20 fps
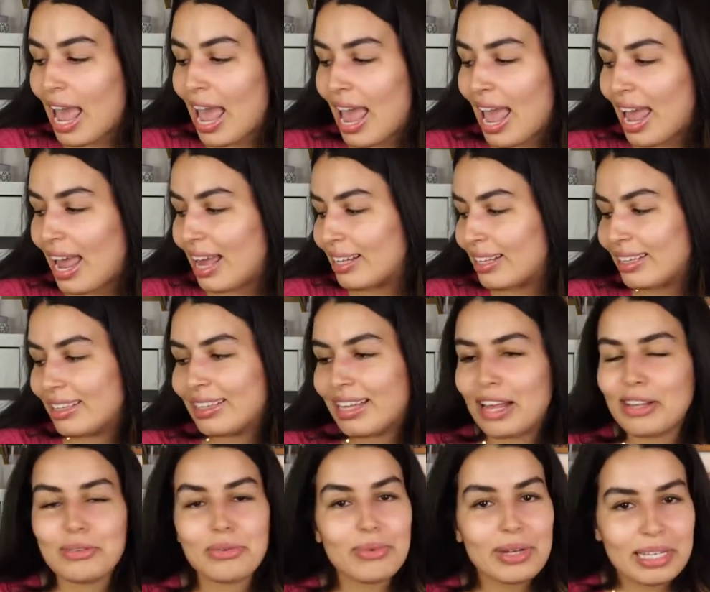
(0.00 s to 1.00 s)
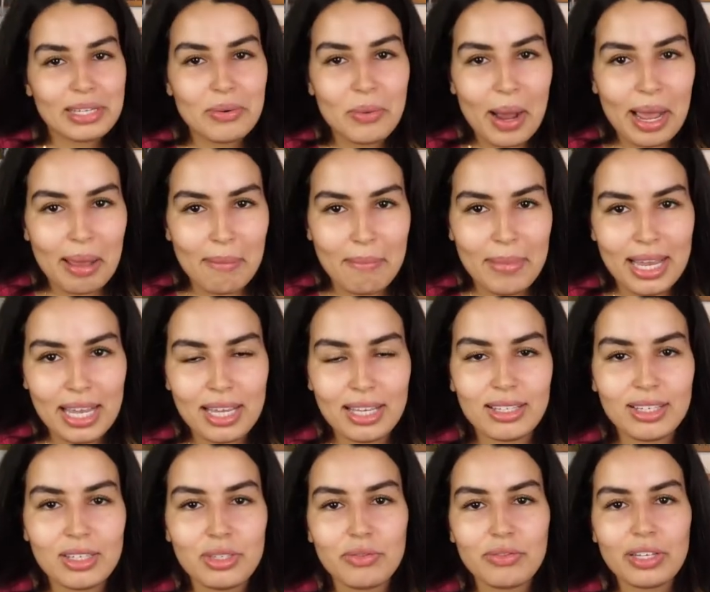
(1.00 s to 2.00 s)
And that's the reason why I'm
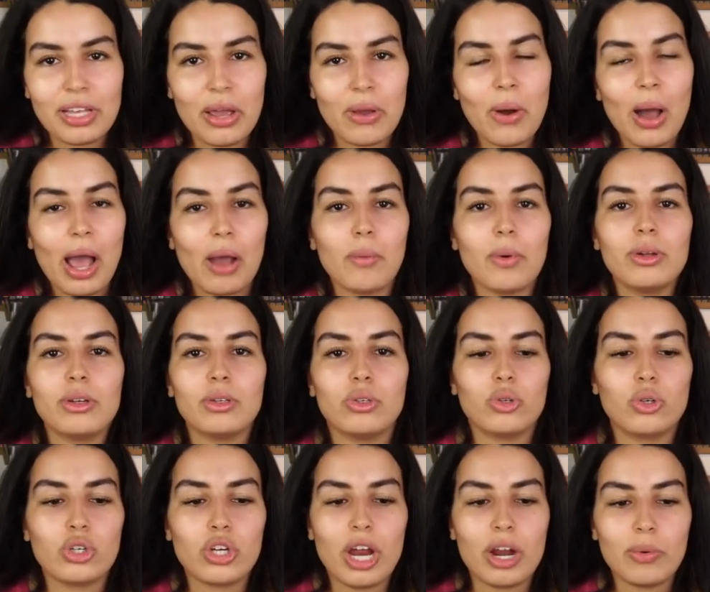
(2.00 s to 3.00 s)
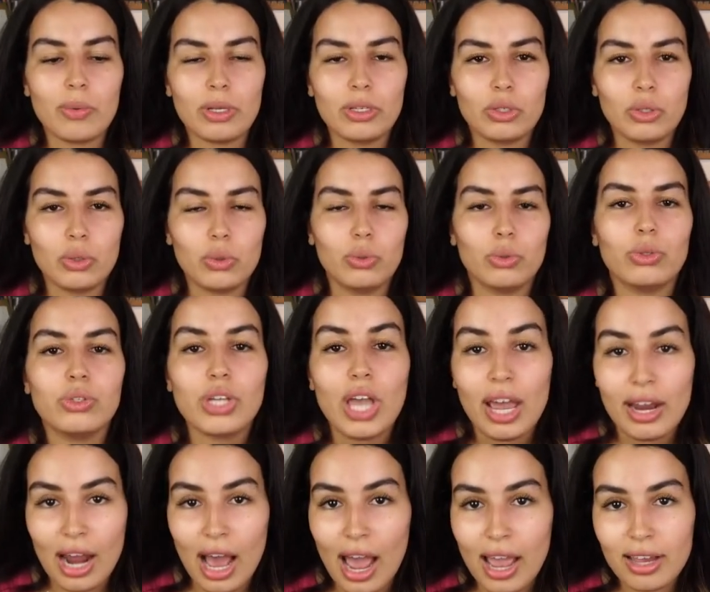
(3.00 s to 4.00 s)
making this video. I wanted to share with you
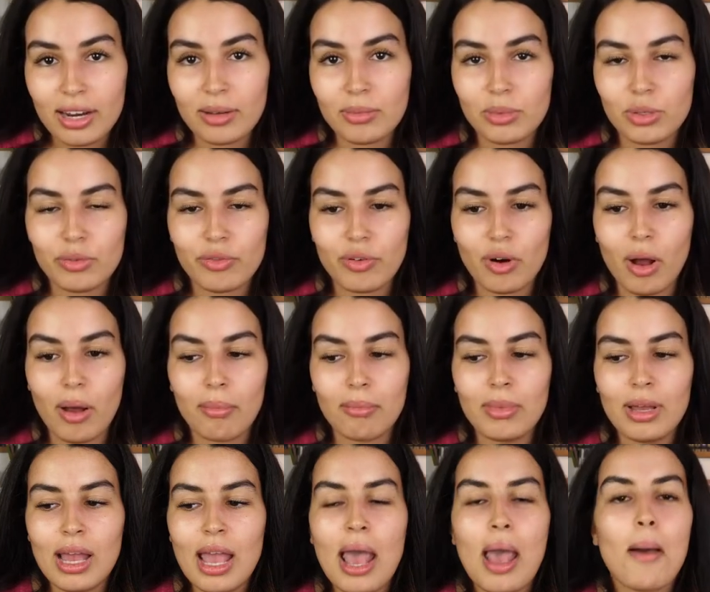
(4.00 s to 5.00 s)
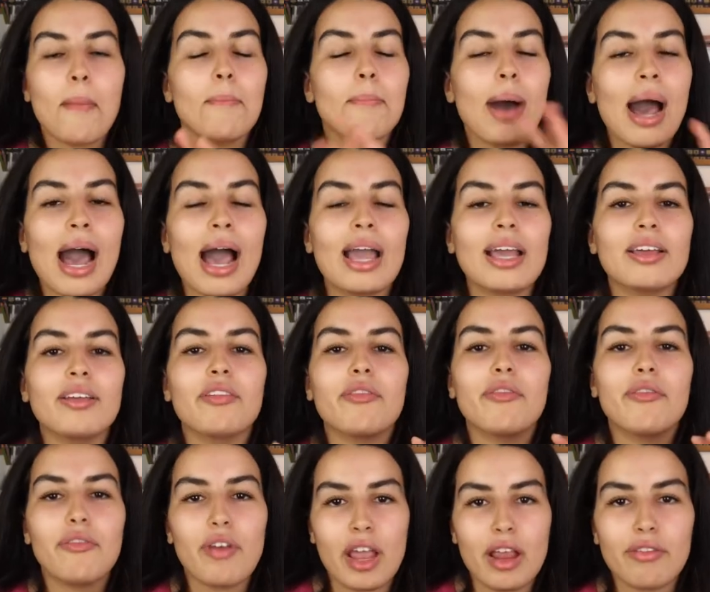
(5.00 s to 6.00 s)
10 items from my
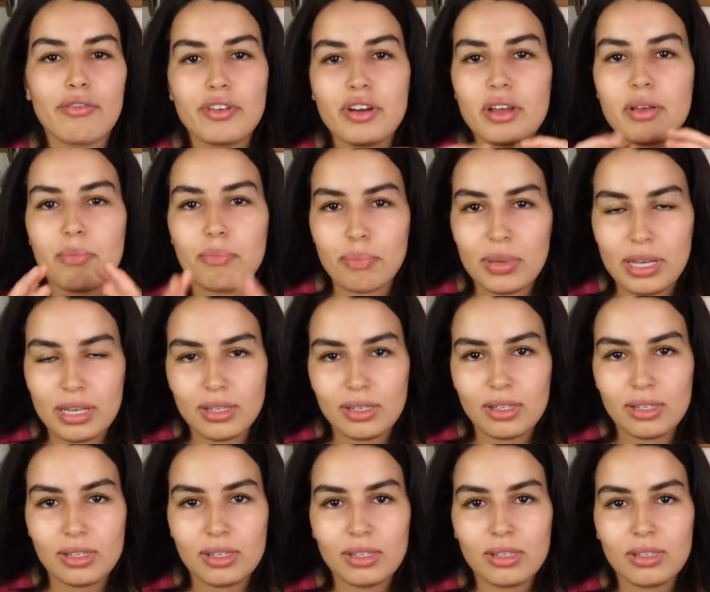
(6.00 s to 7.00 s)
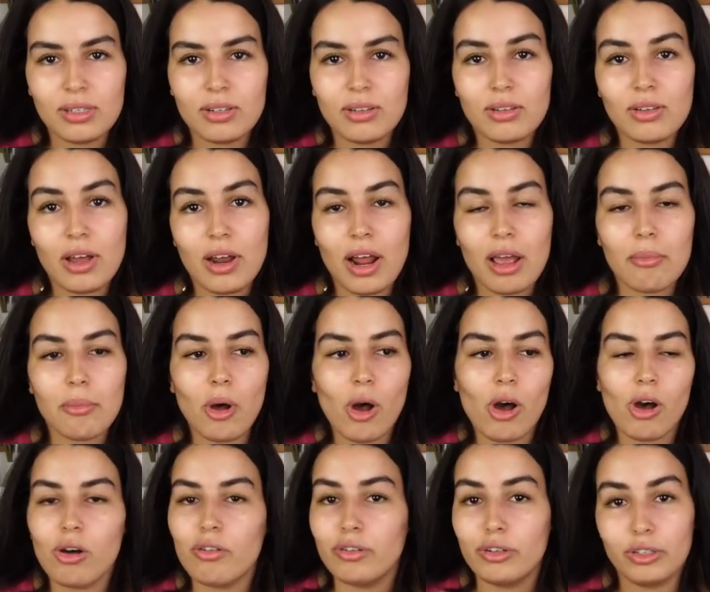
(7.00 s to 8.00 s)
favorite pieces that I
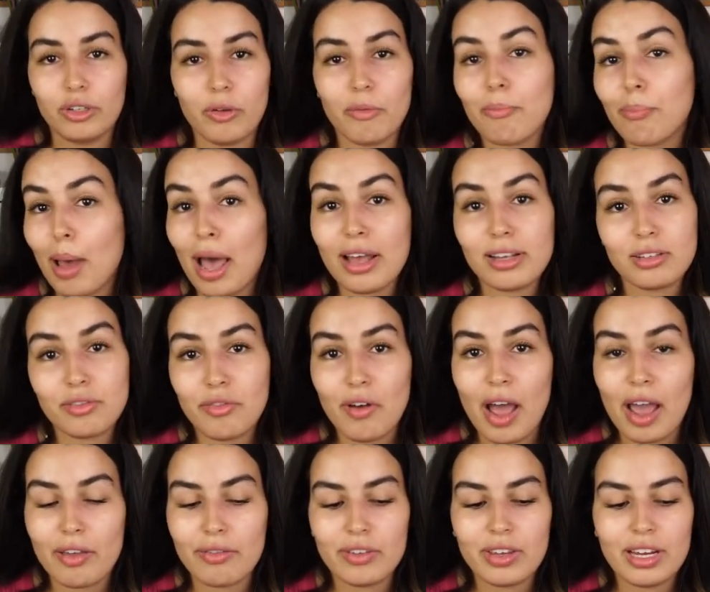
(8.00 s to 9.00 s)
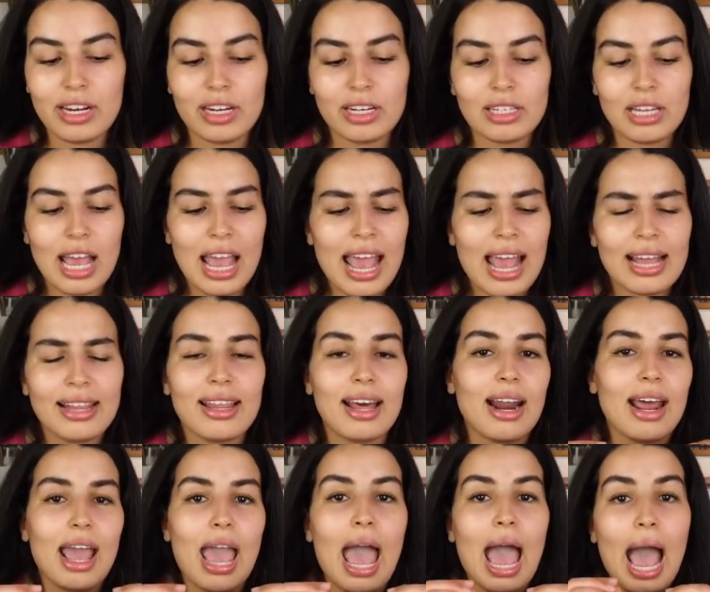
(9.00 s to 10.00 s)
bought over the past 5 years
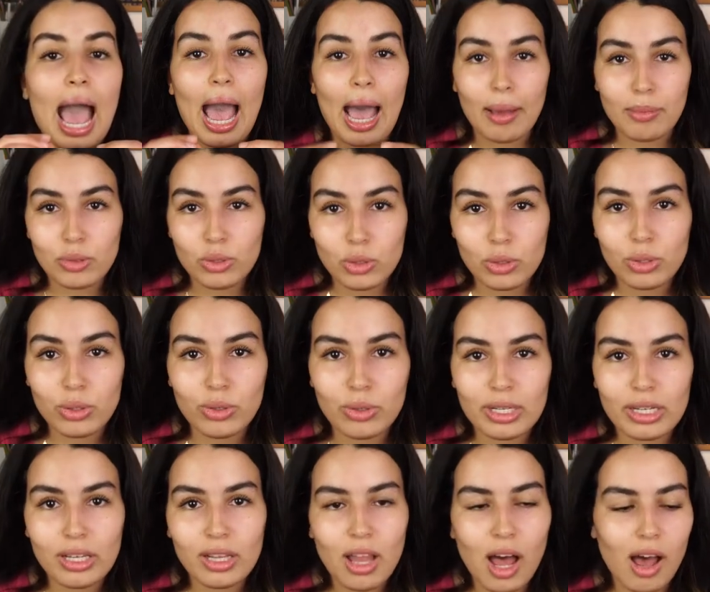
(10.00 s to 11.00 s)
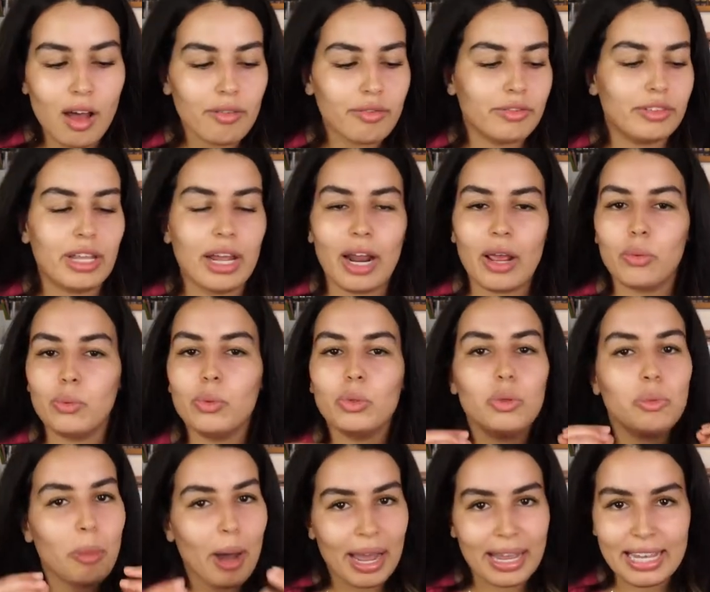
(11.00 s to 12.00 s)
that I absolutely love, that I
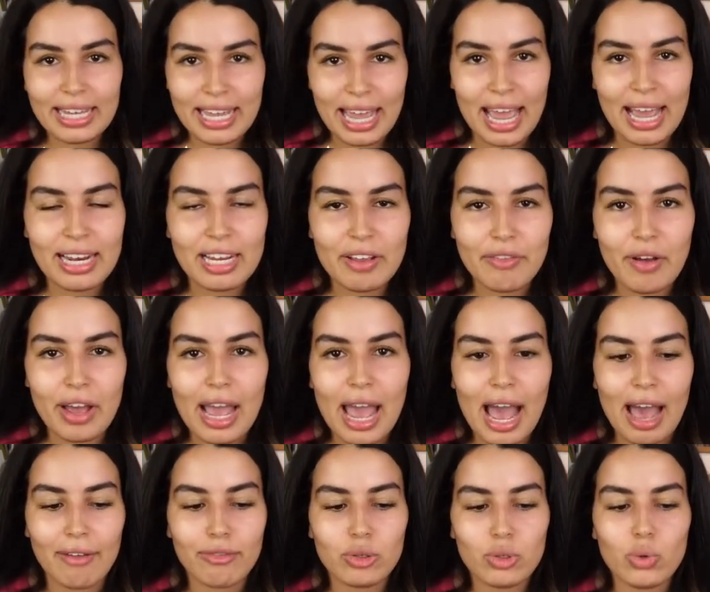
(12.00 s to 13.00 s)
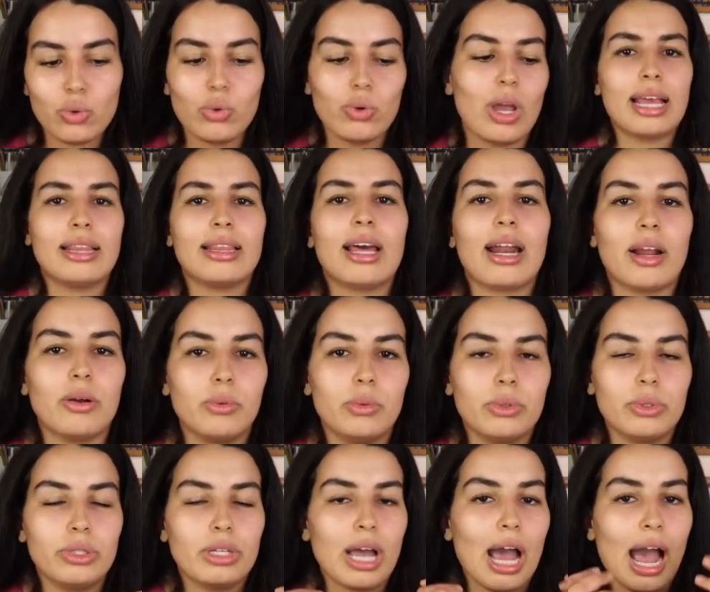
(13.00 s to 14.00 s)
would buy again if I have to, and that I
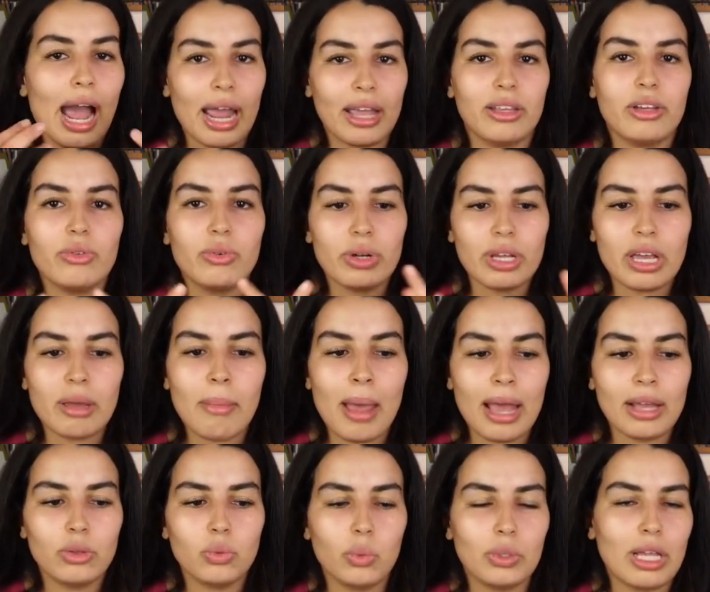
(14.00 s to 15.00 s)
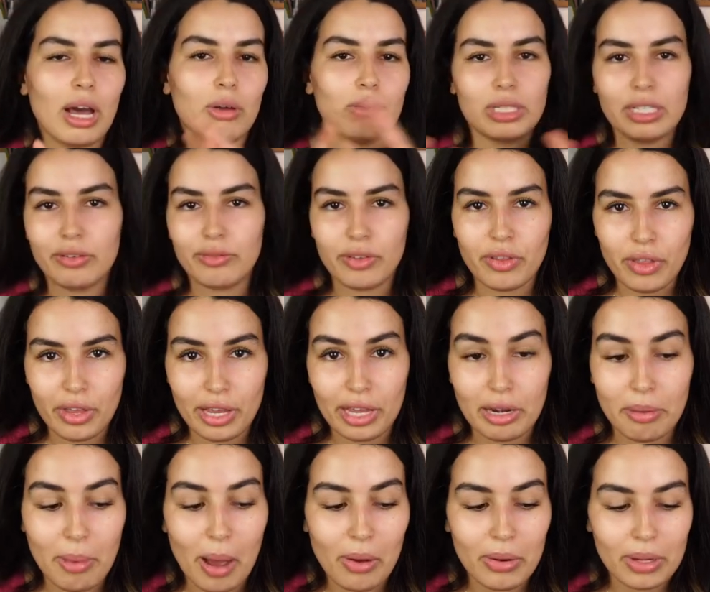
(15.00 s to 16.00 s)
would highly recommend without even
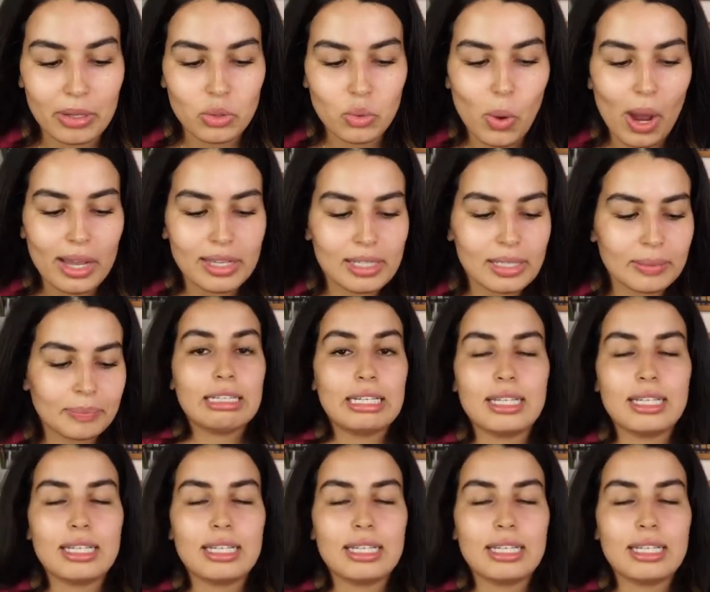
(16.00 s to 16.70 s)
thinking about it twice.